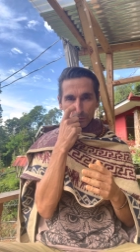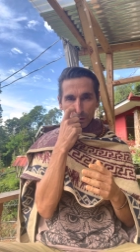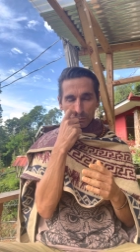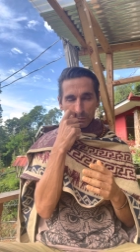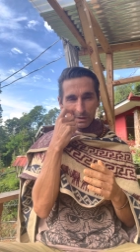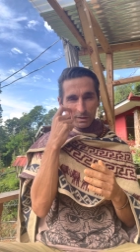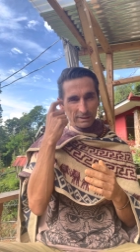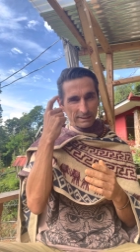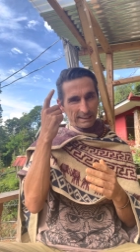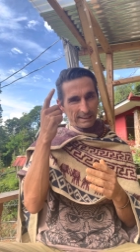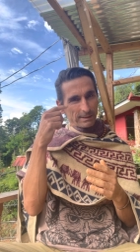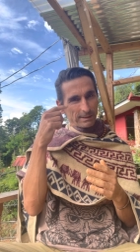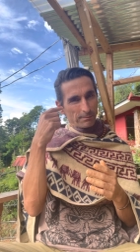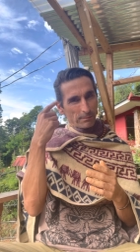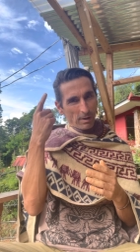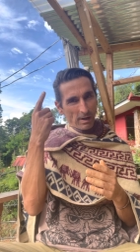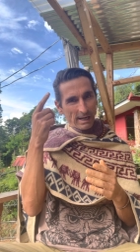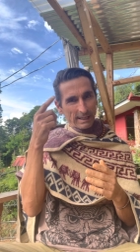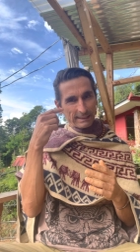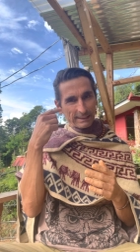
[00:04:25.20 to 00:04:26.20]
because in the
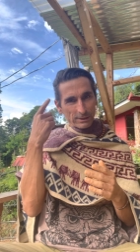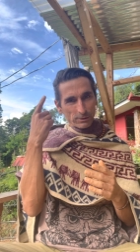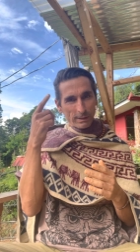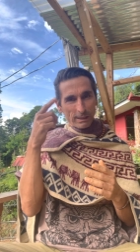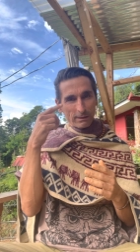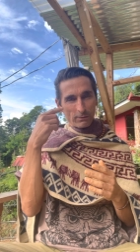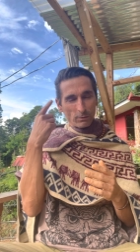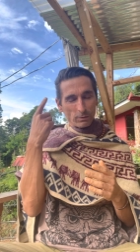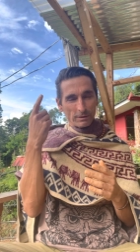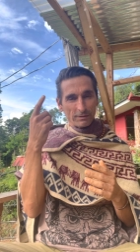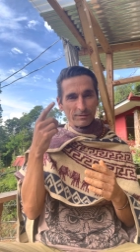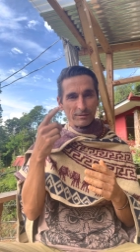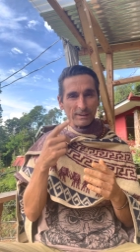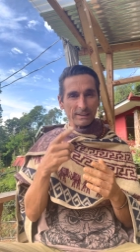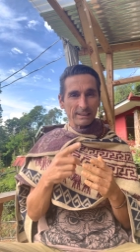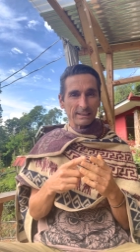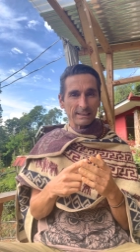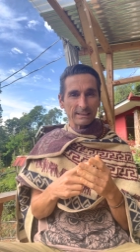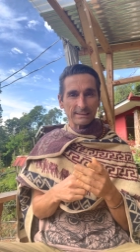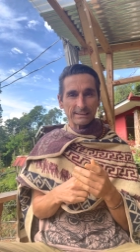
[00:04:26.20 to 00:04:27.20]
mind is where all the
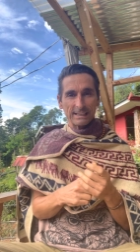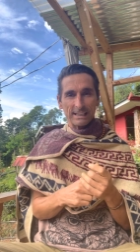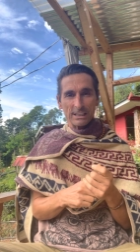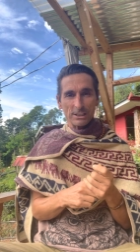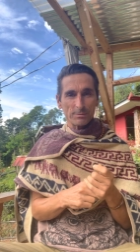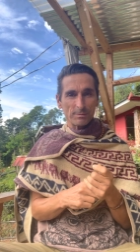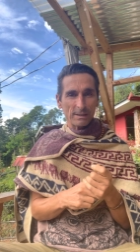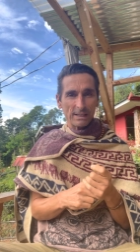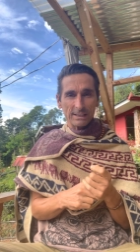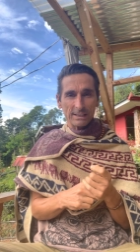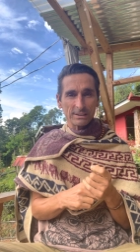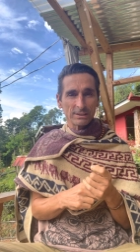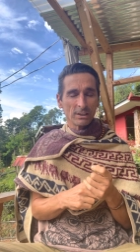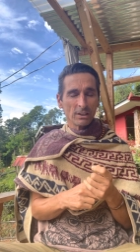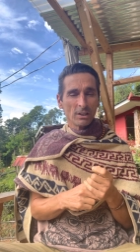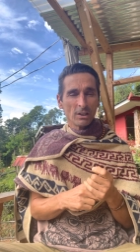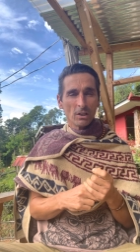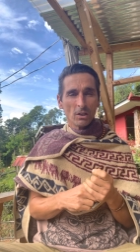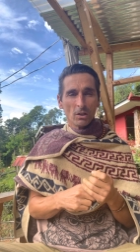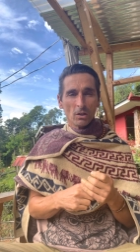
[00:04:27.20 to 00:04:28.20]
thinking takes place,
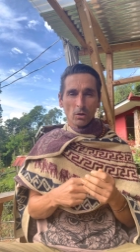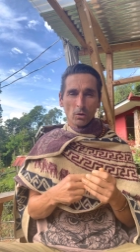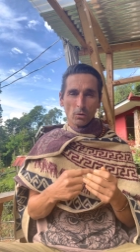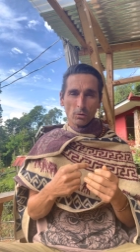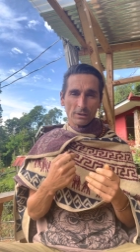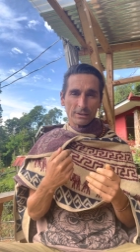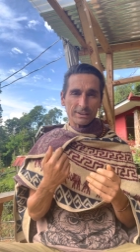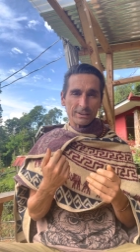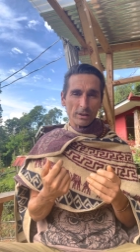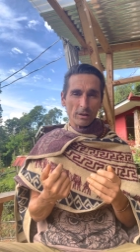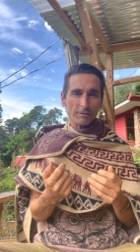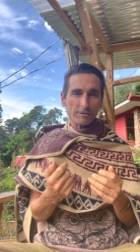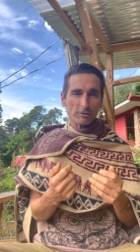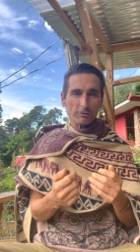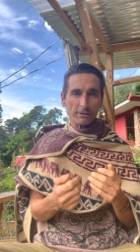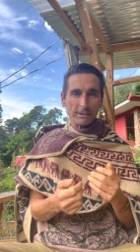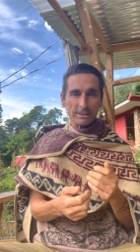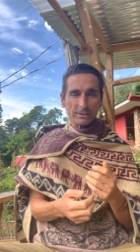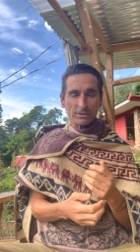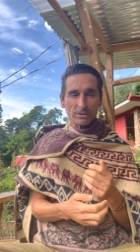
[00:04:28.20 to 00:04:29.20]
all the
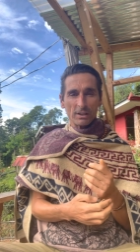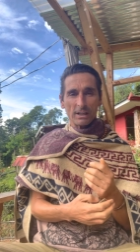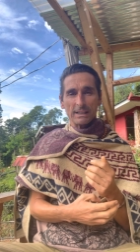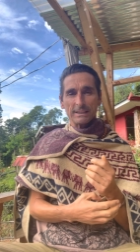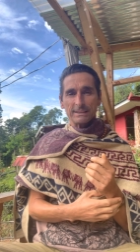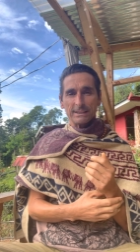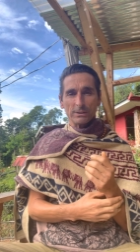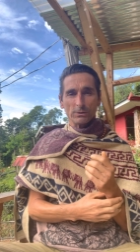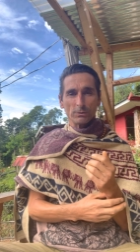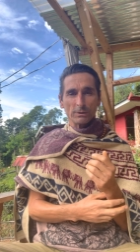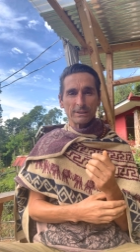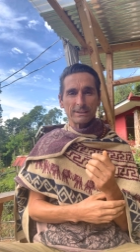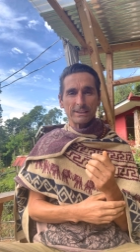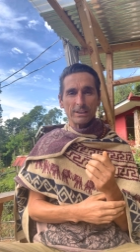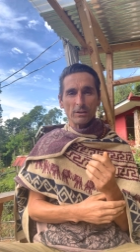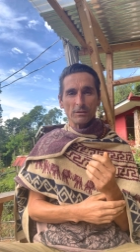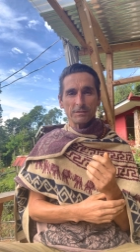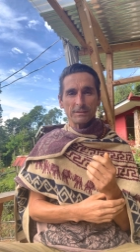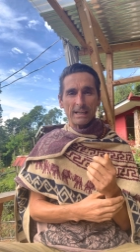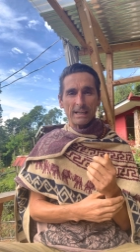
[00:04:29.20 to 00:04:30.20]
self-criticizing, all the
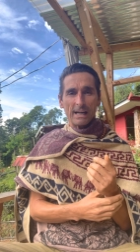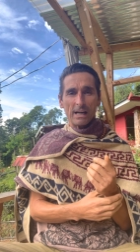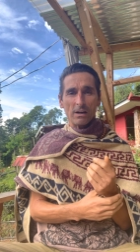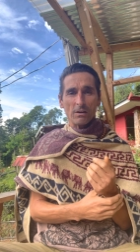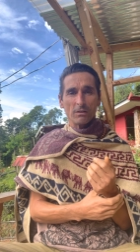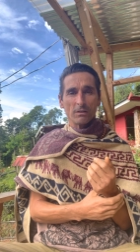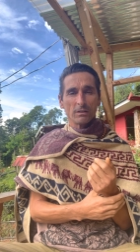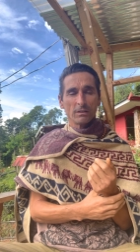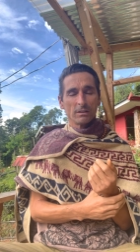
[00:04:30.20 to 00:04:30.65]
self-doubt.